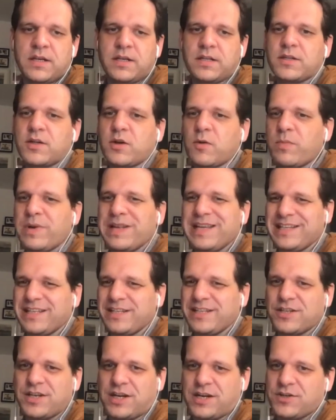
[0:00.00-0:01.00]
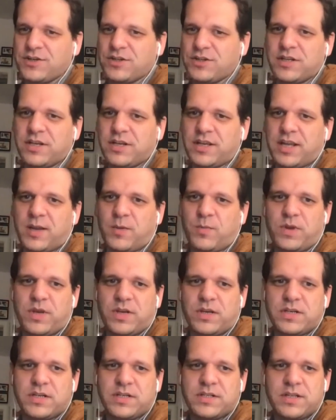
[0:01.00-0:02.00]
This completely changes the game. We
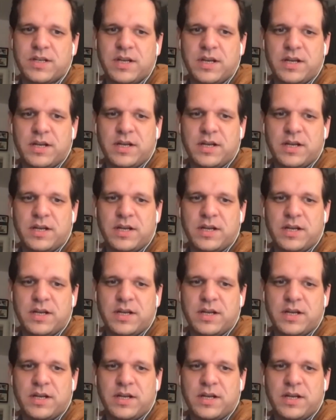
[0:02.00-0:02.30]
had just